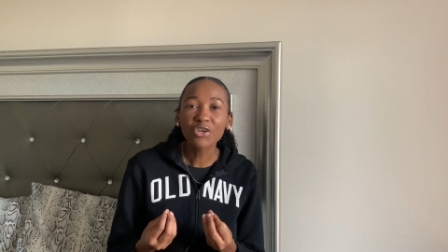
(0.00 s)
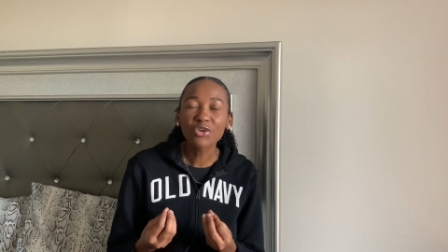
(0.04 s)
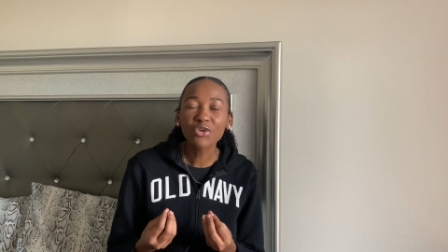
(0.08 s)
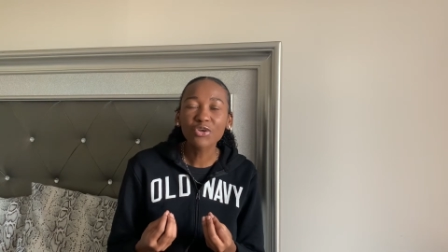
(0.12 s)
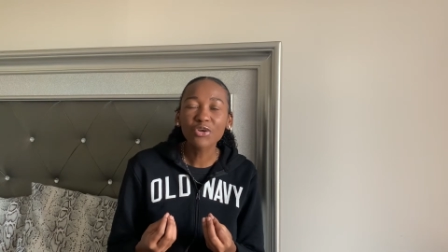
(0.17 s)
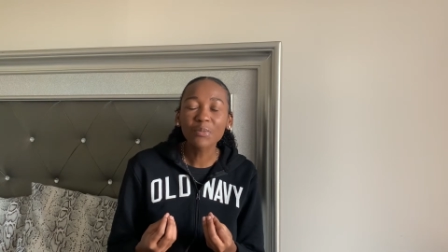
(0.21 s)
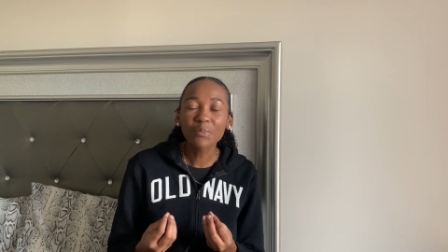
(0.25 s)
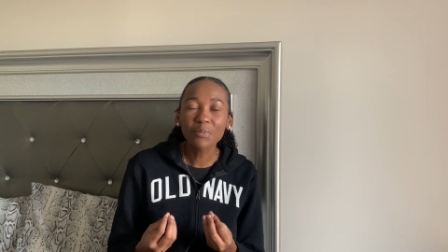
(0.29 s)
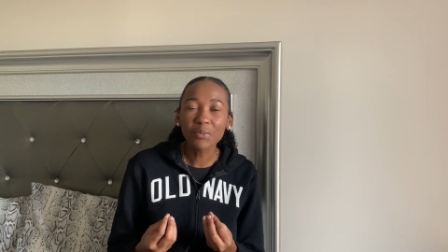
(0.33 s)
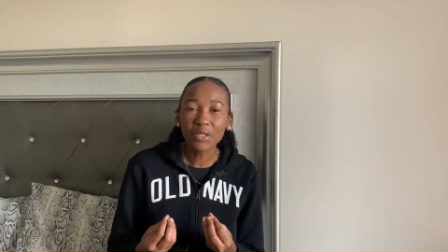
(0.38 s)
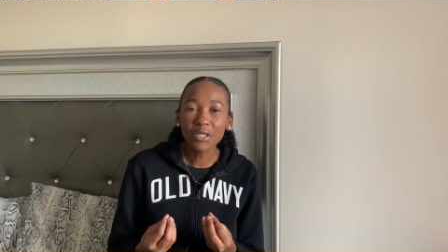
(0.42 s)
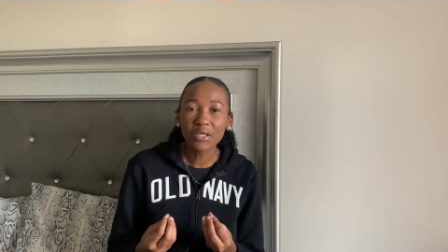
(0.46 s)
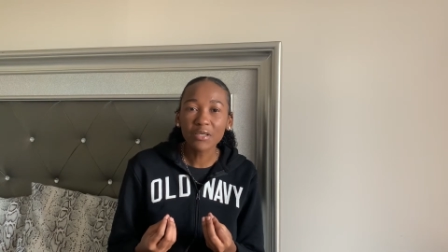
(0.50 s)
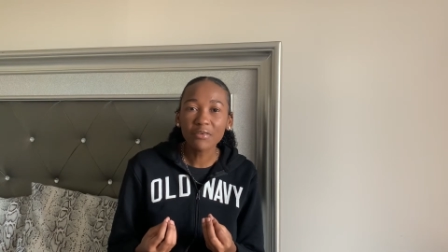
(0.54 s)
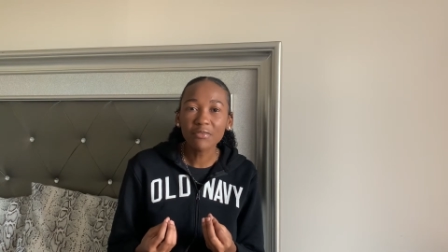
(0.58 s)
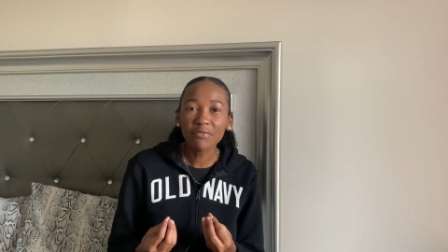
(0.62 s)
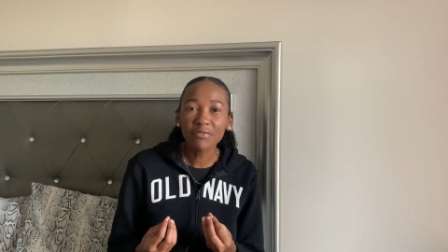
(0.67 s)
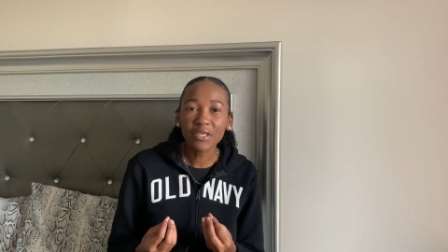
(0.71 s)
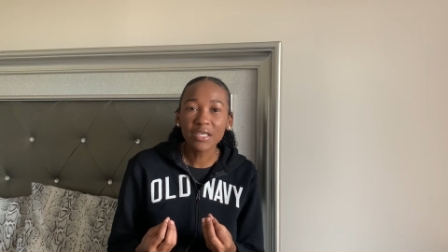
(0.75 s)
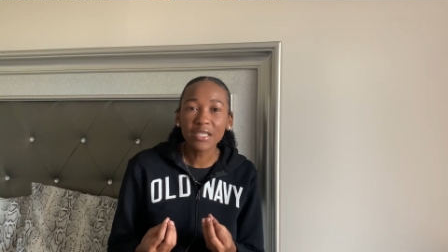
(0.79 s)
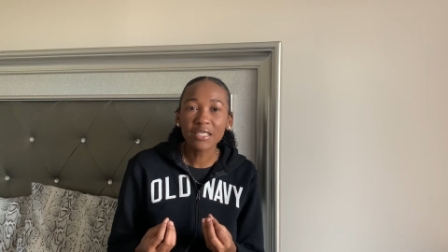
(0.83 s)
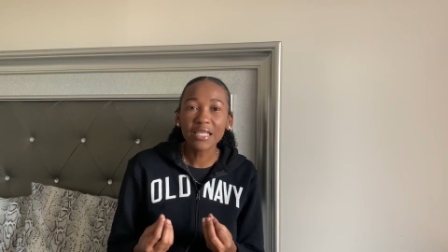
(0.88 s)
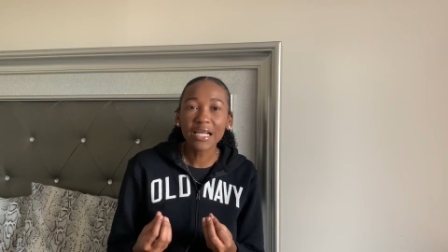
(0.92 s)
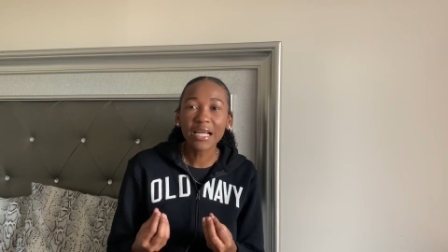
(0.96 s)
cripple your
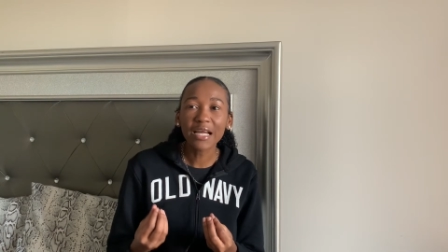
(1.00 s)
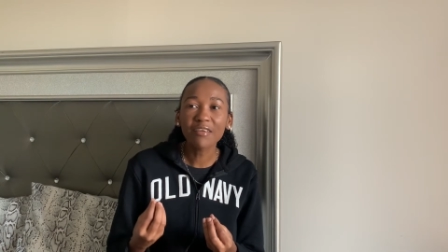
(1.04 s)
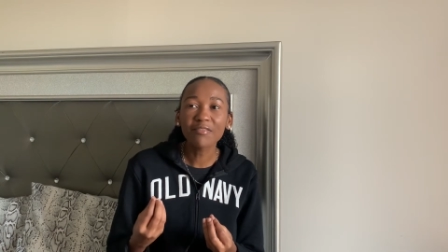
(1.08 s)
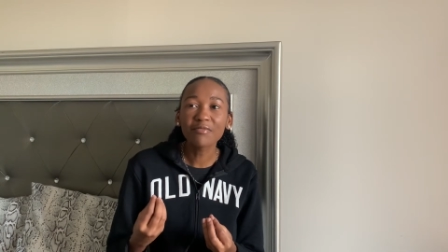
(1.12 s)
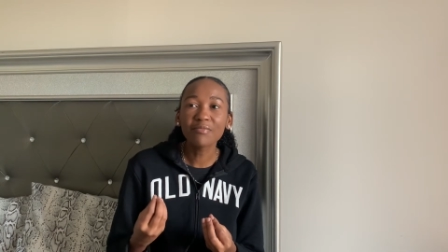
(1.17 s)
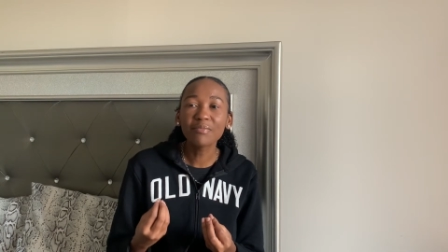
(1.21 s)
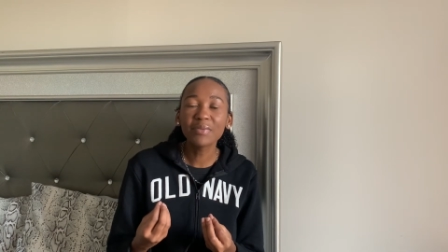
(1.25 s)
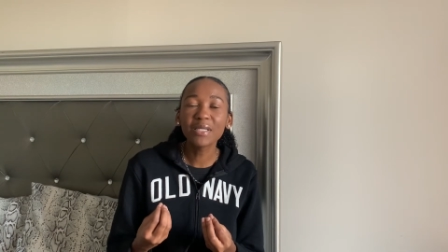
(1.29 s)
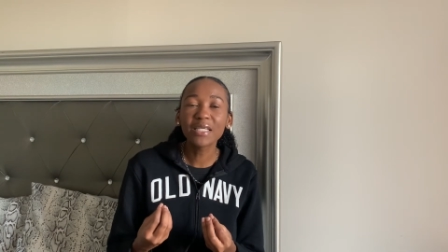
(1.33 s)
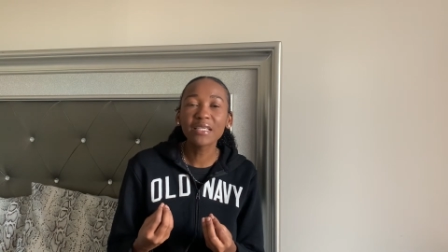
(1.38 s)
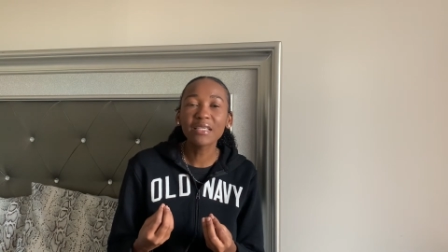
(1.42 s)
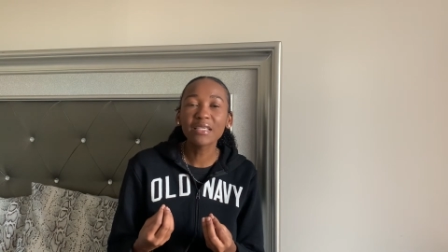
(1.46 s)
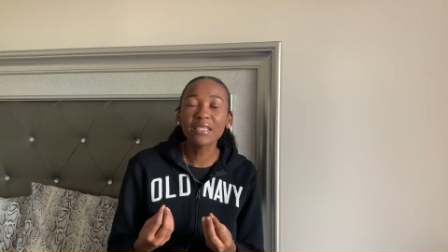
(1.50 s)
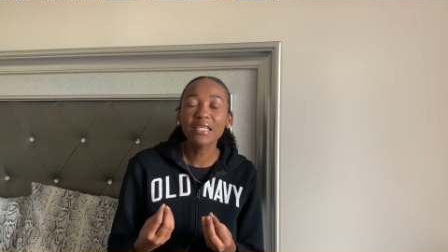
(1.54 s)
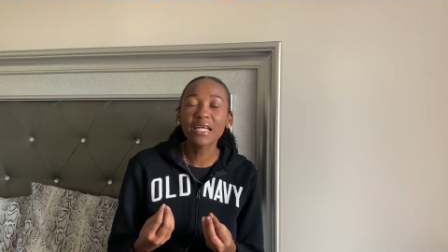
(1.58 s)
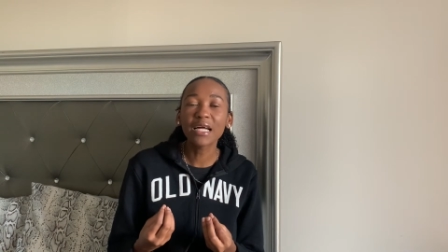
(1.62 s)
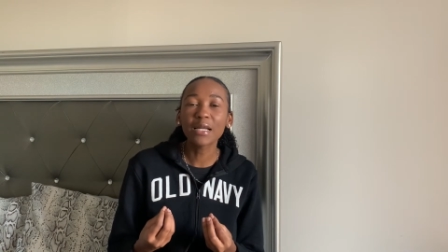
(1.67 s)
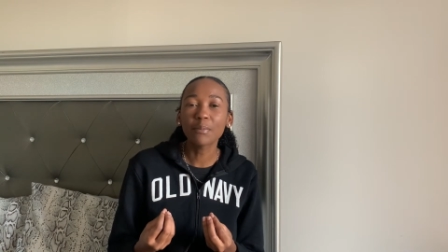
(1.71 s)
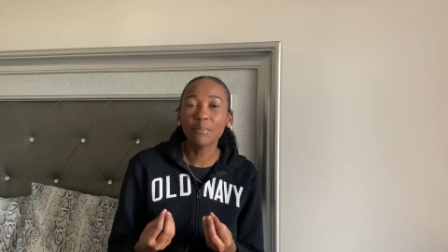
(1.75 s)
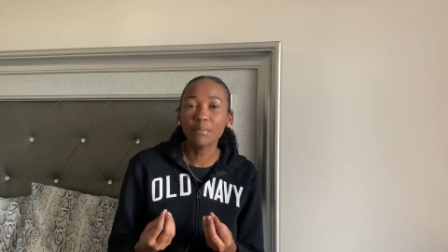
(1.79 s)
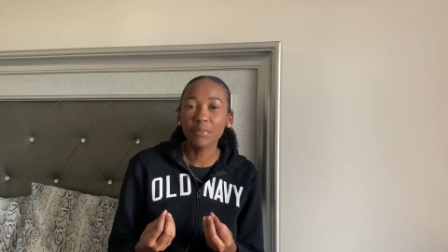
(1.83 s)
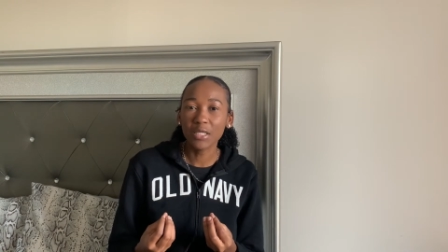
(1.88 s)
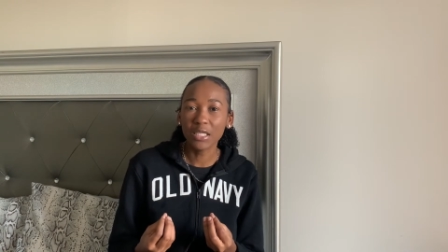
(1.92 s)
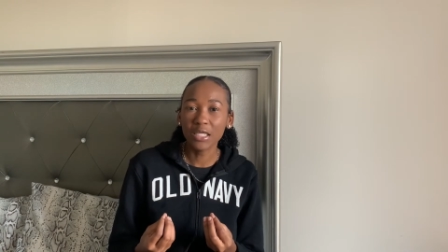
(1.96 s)
faith i've been in
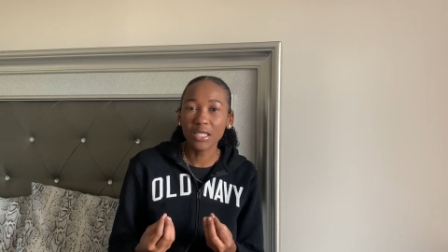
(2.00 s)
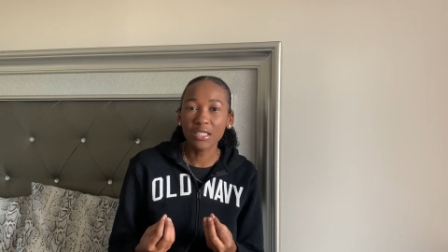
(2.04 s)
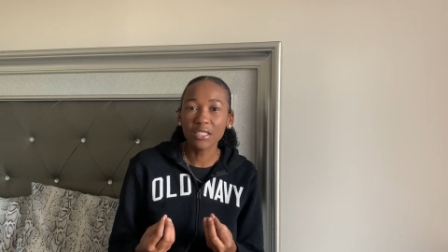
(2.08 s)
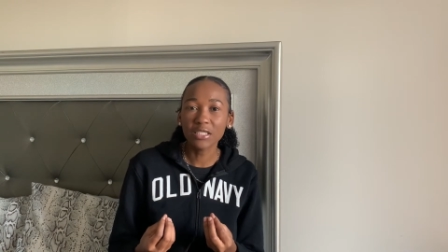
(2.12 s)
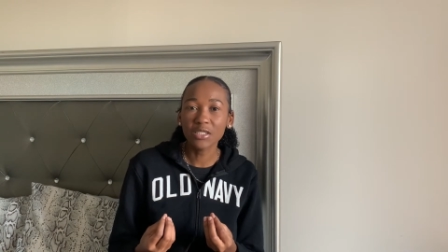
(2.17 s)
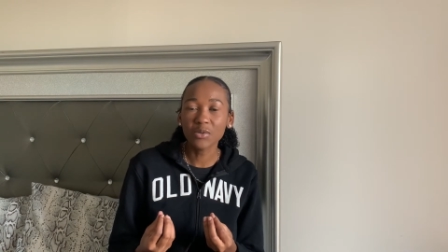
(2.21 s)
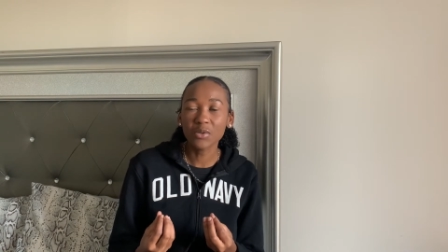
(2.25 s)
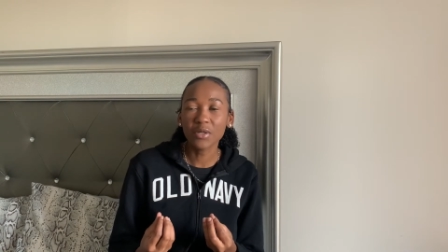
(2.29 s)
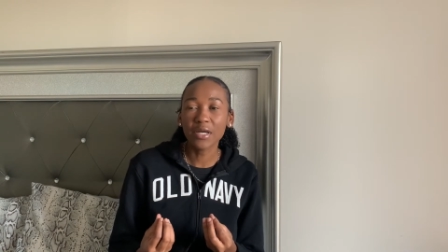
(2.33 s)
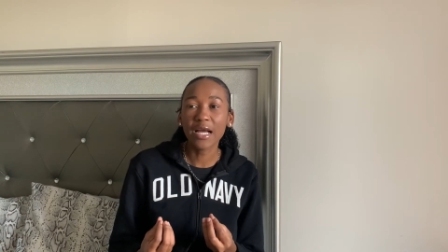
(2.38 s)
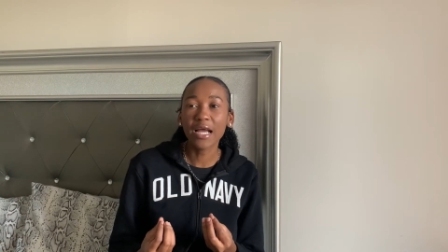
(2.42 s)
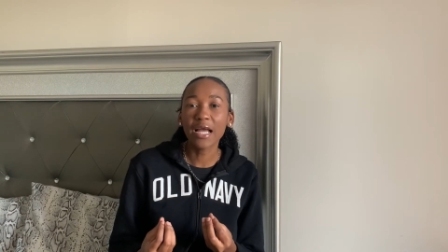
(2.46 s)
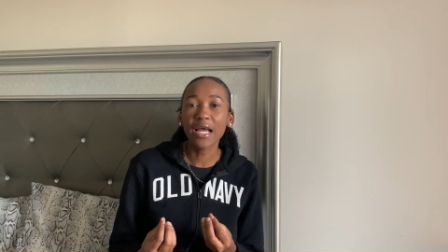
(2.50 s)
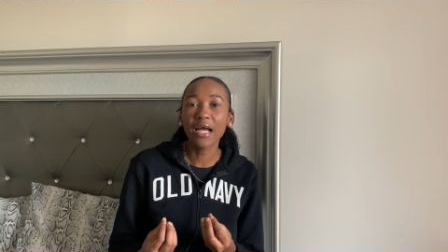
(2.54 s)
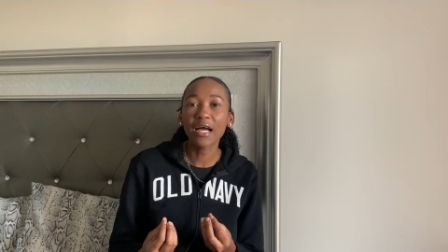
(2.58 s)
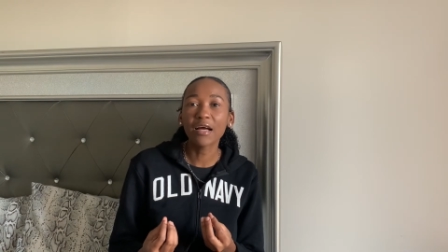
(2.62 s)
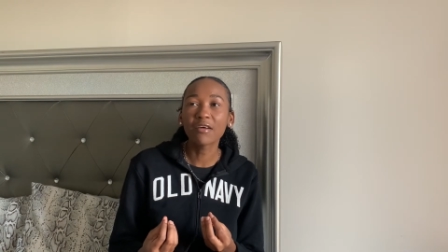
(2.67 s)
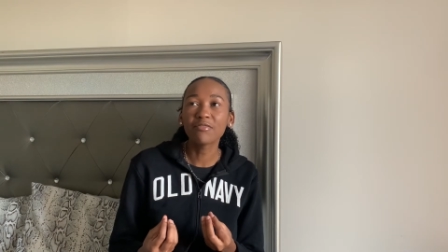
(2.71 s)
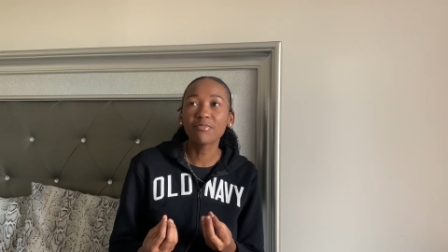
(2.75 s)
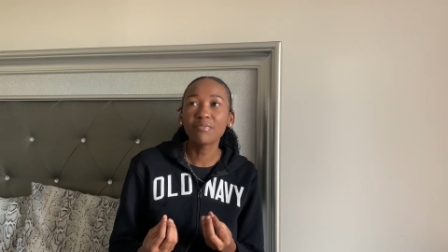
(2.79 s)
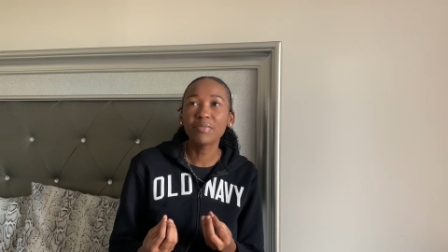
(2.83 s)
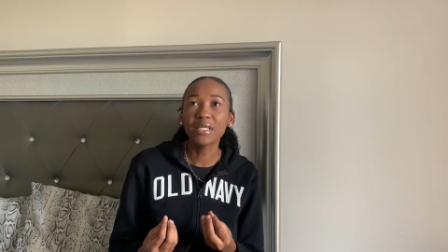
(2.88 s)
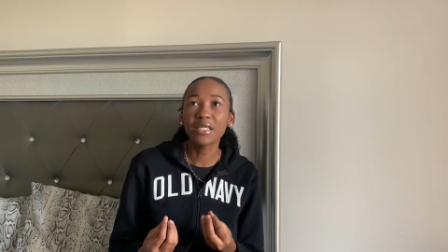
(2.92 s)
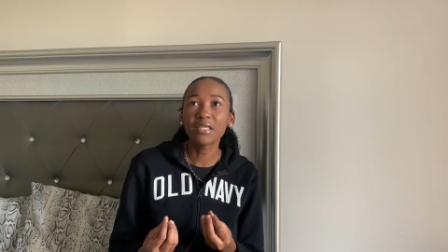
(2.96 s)
that place where i
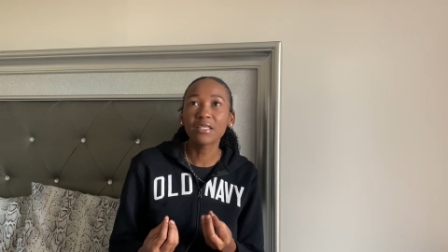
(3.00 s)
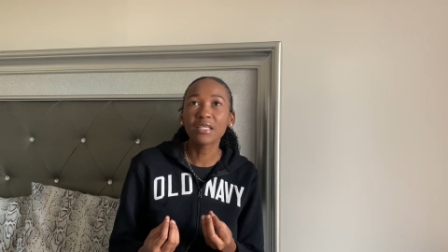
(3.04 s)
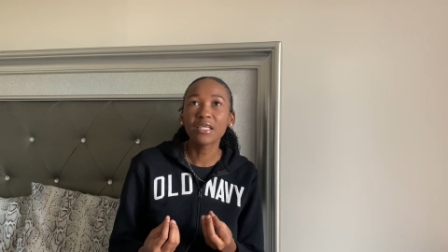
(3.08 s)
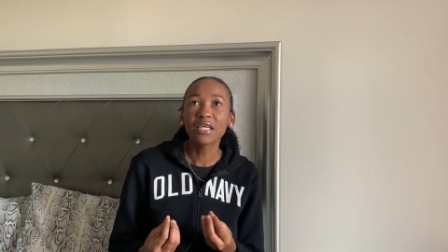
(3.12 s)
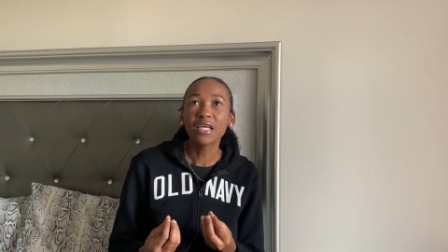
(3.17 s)
have been